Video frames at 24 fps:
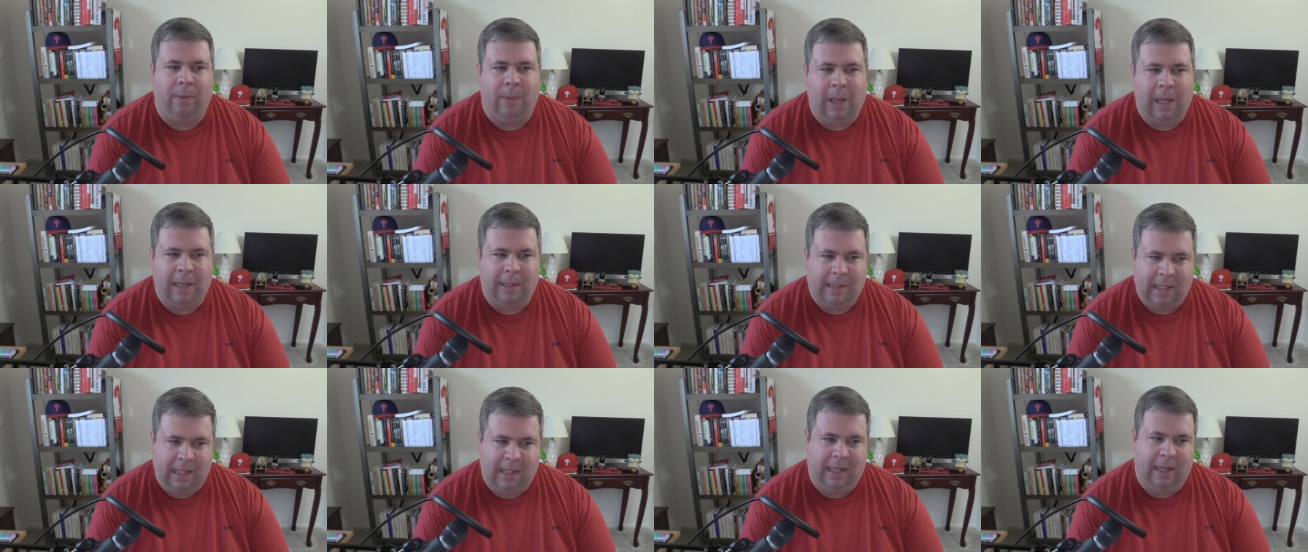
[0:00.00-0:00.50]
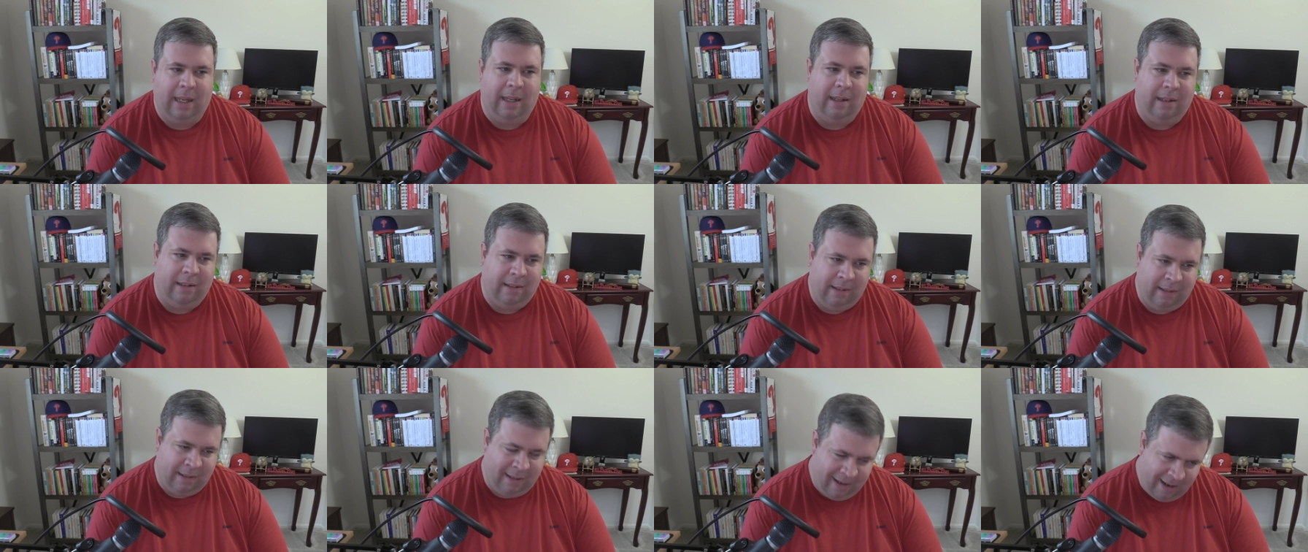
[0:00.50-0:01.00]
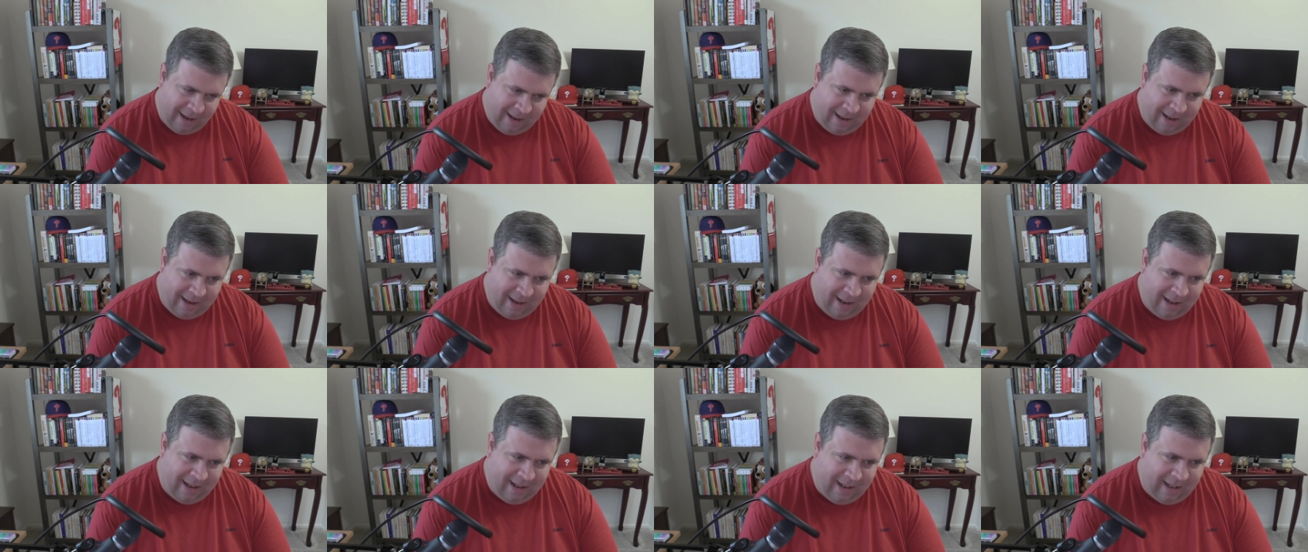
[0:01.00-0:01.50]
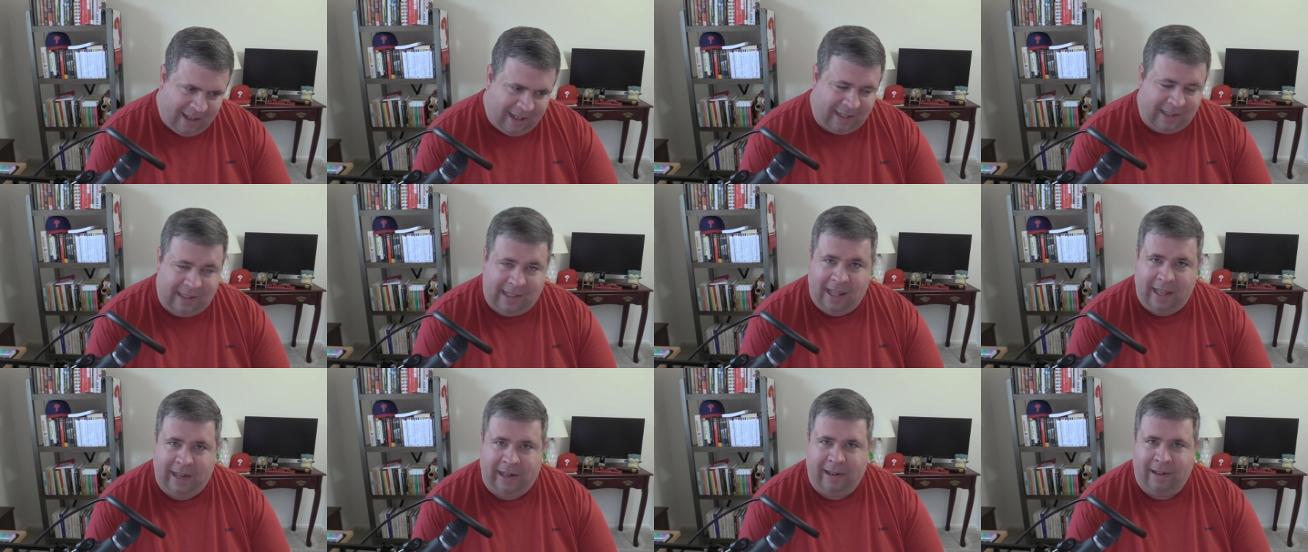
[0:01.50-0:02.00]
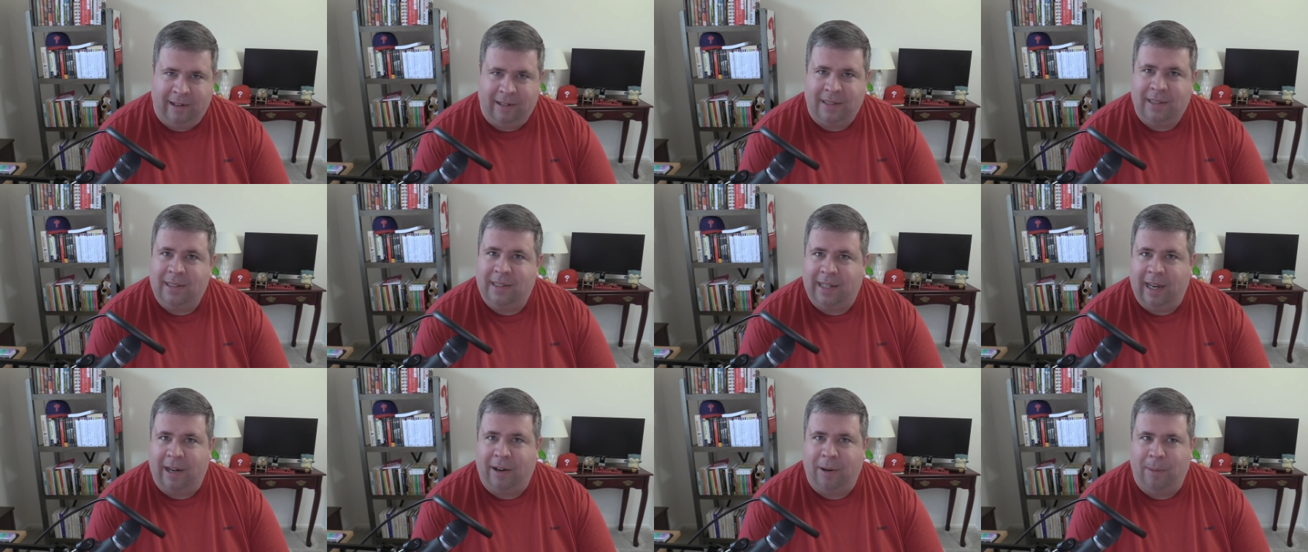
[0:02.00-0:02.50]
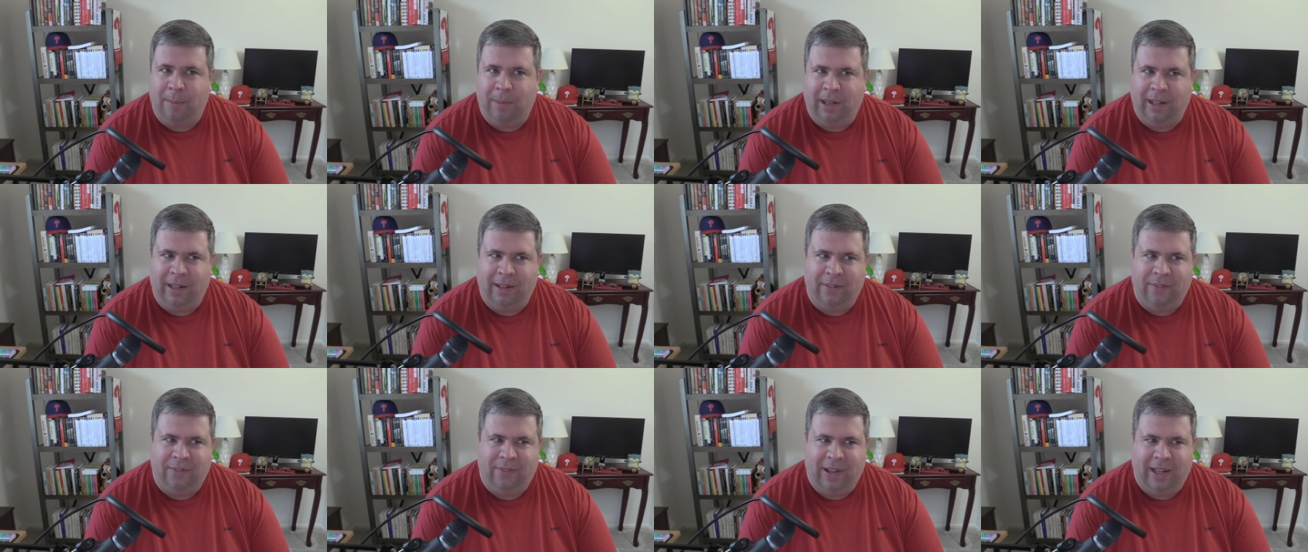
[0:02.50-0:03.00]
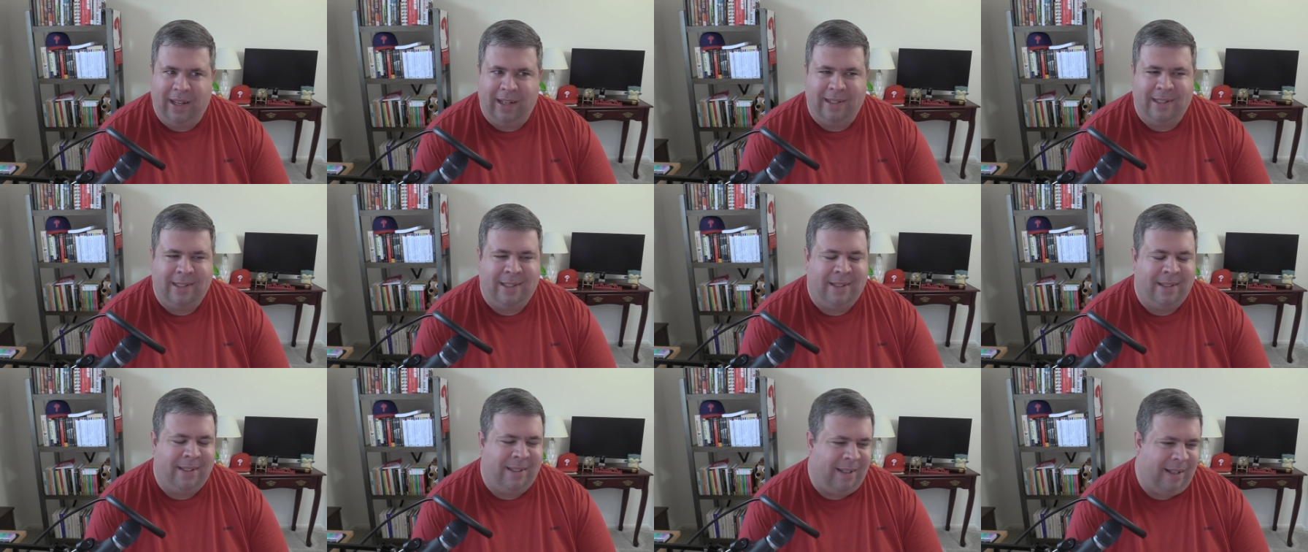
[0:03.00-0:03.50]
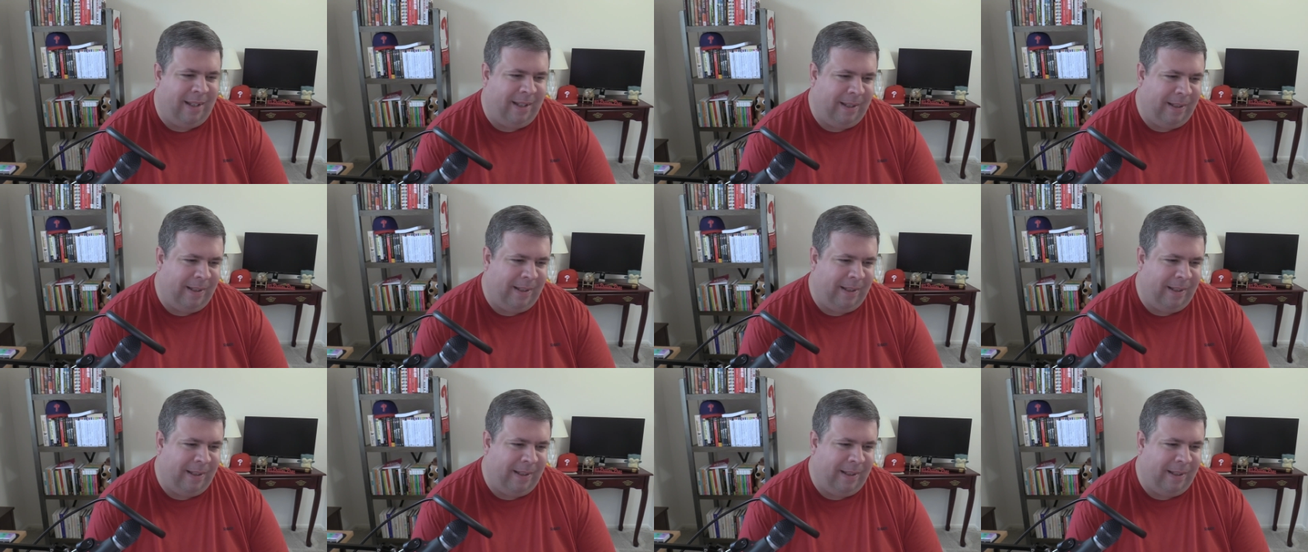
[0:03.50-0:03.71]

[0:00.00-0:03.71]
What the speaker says: when I sit down, it's there, it's staring me in the face.